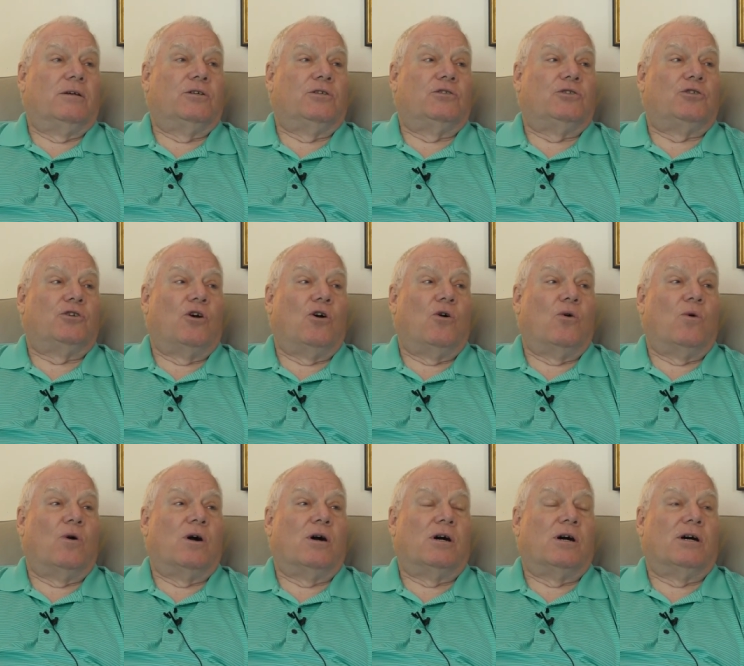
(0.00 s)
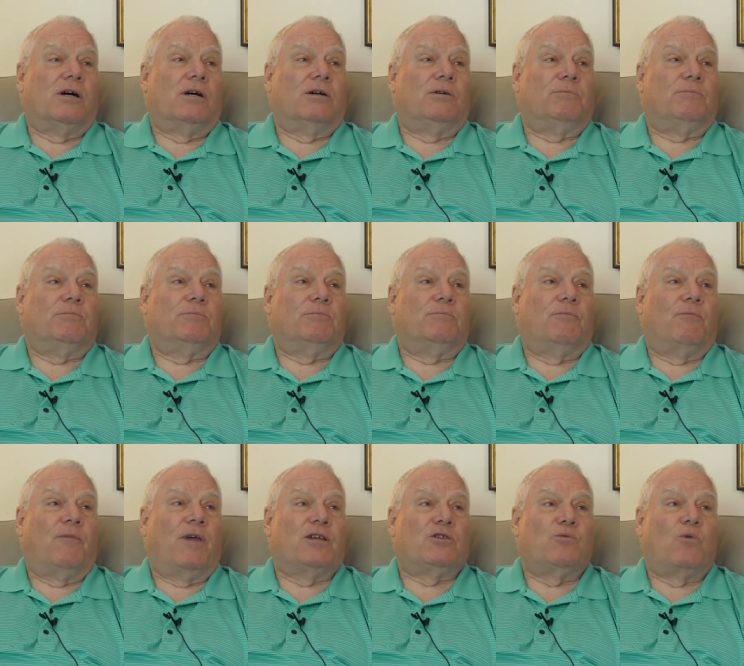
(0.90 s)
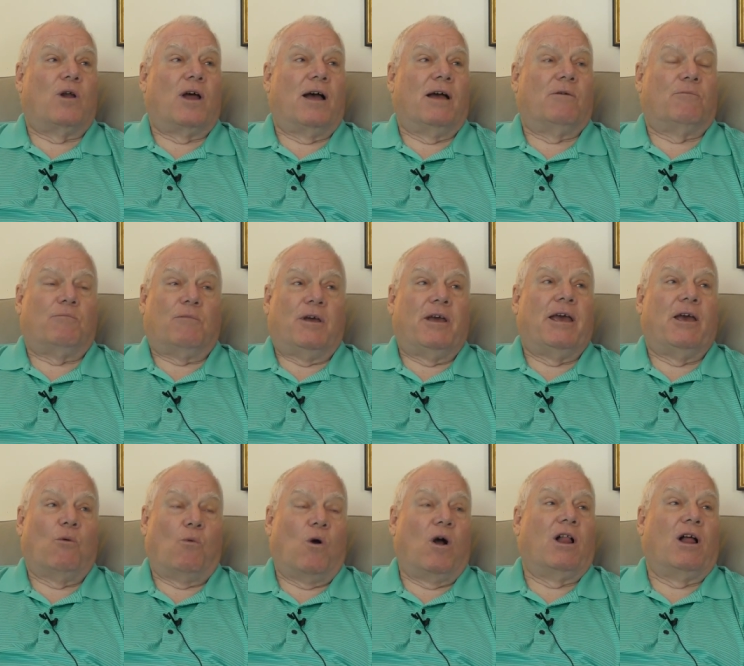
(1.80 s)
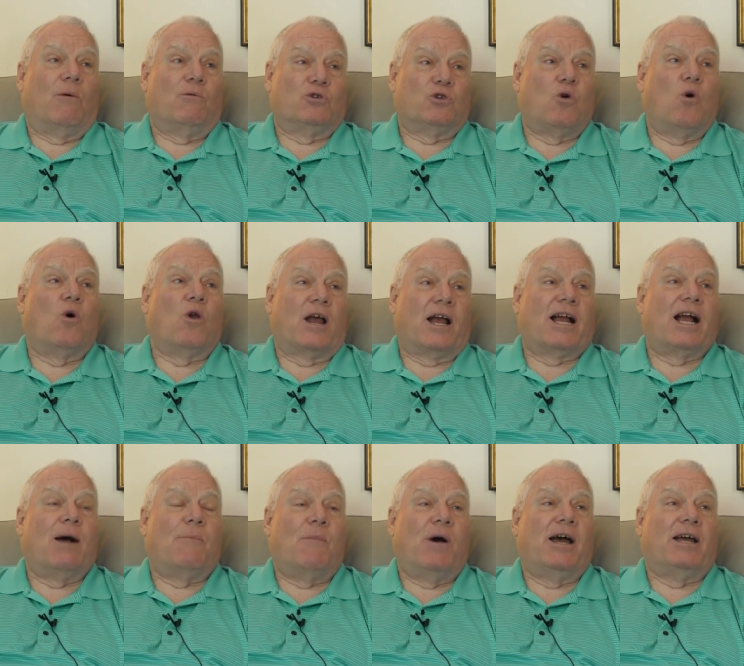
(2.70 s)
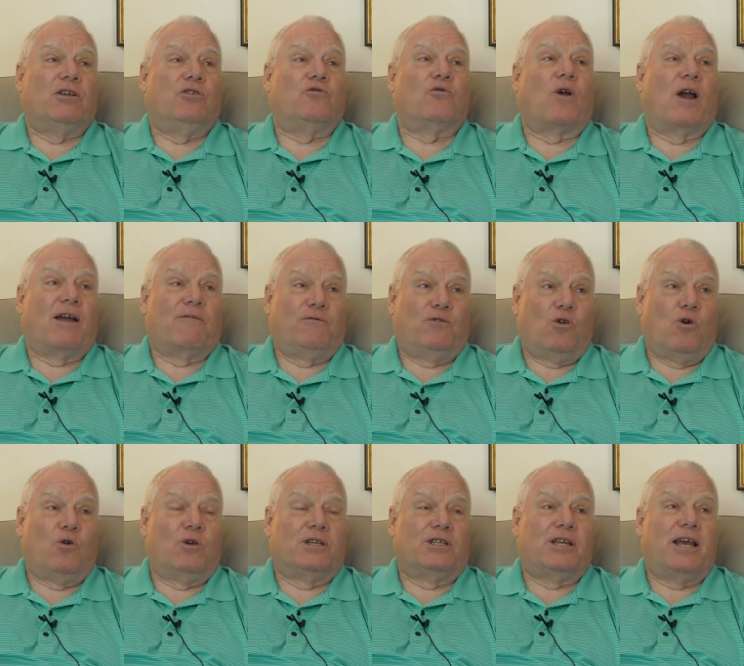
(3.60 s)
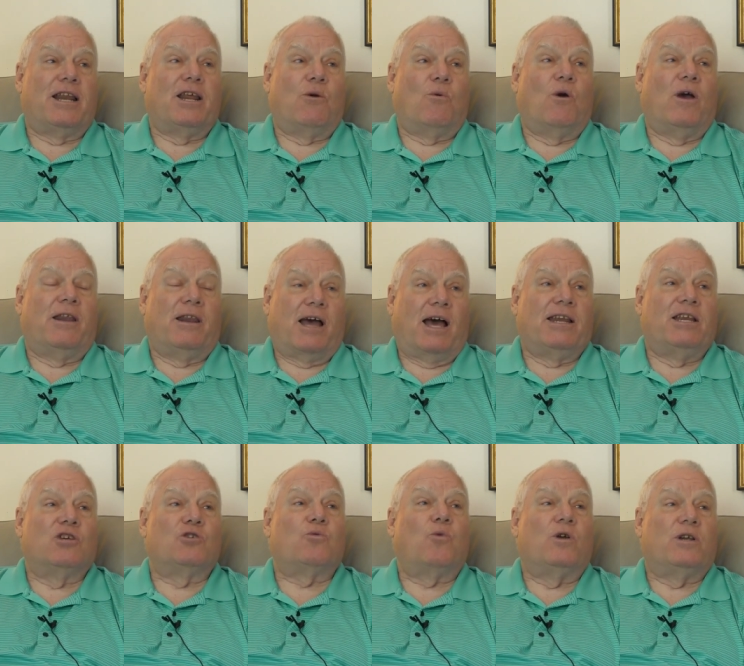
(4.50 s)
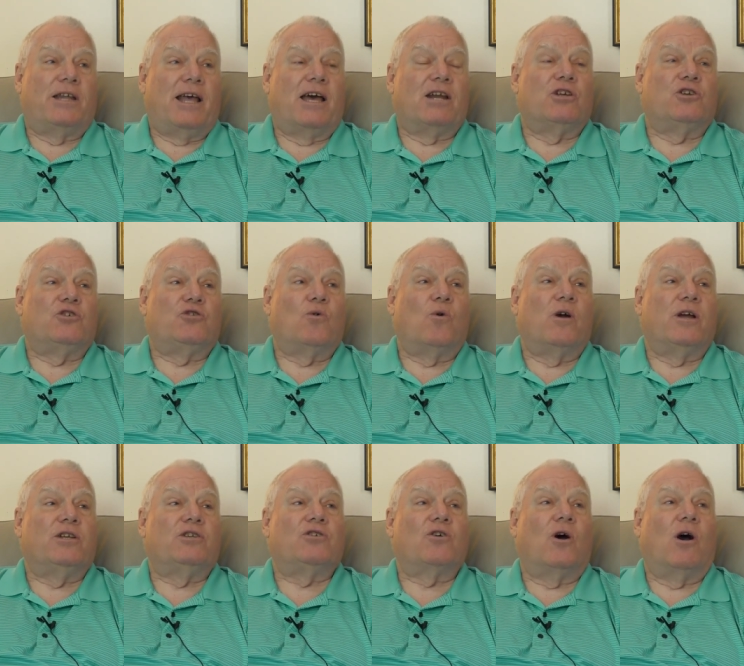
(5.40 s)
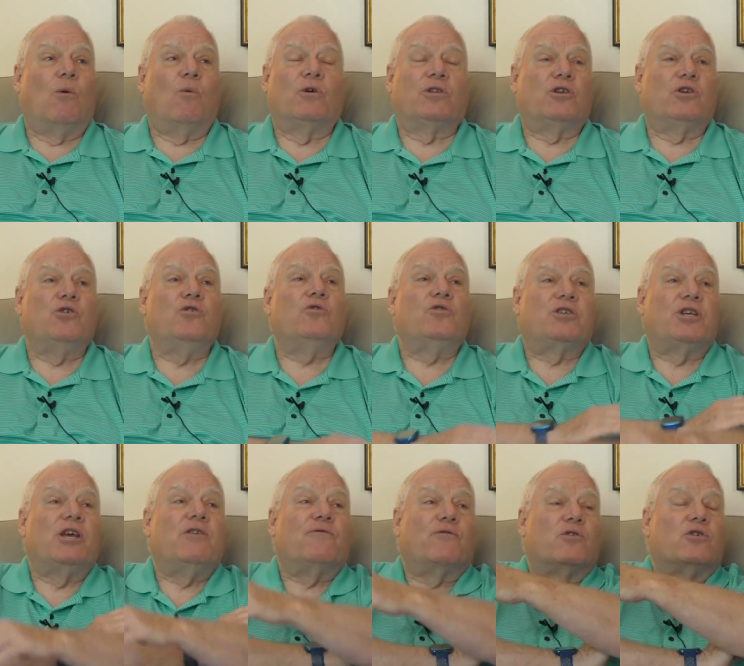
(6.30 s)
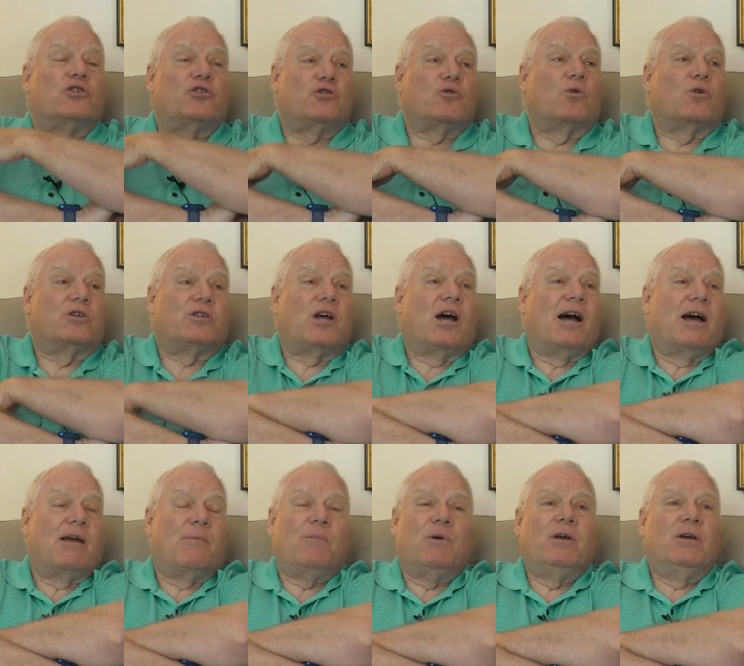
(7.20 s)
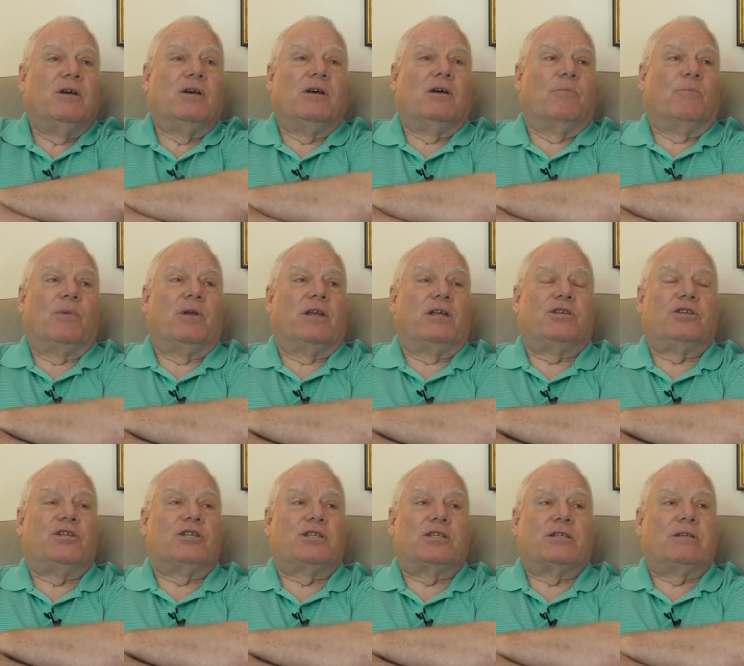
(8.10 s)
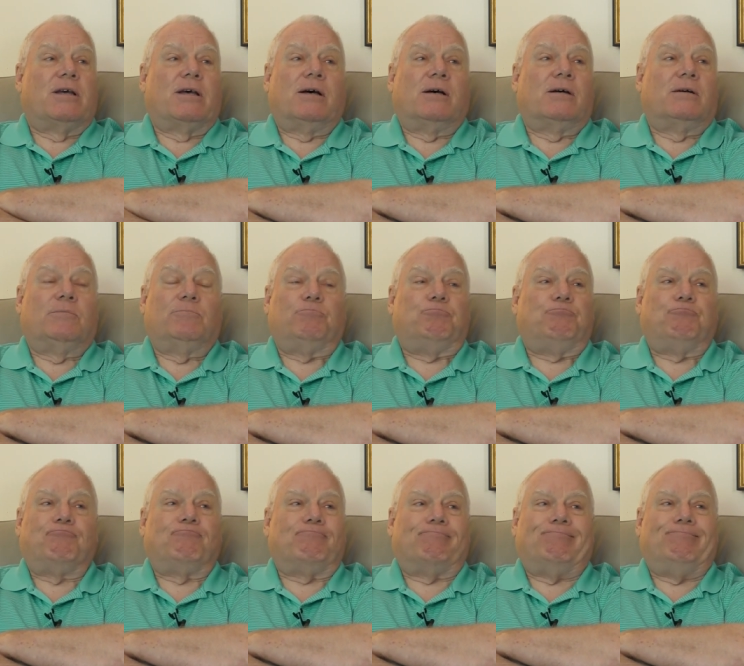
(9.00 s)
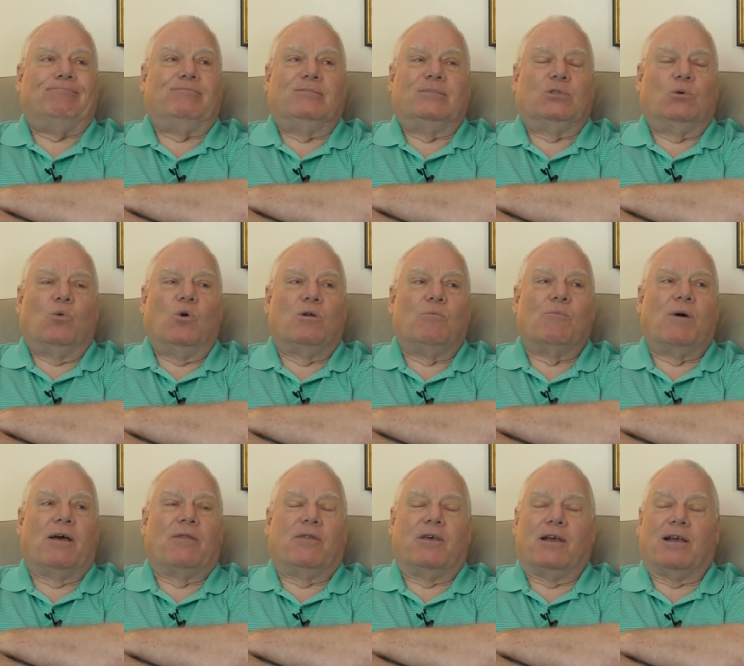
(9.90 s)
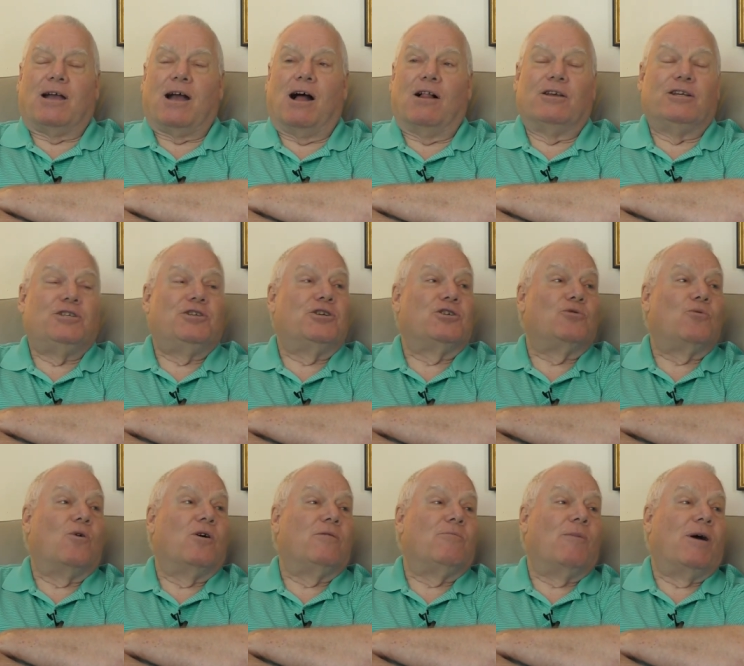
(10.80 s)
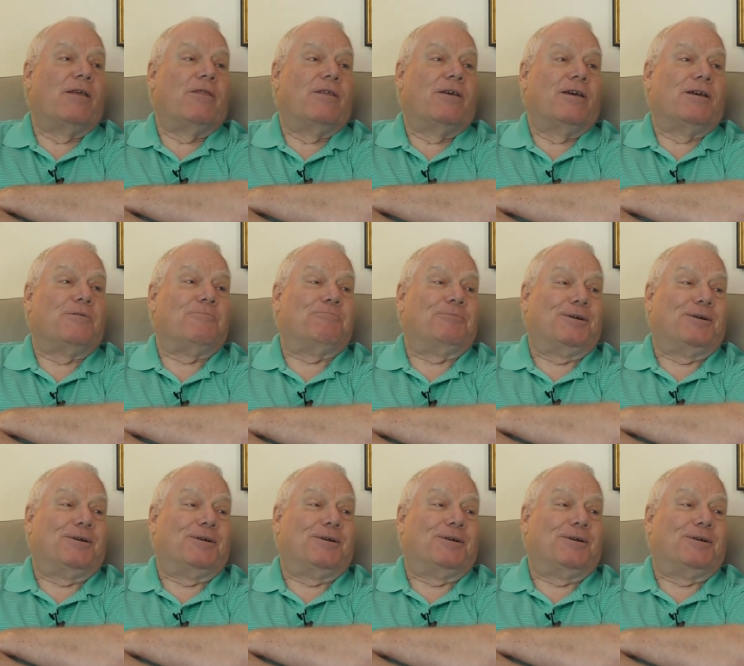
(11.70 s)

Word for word: So uh, that's when I, and while I was going, I got my draft notice anyway, and I just went down and joined. So I went to UC for a short time, but it just uh, wasn't my thing. College just wasn't my thing.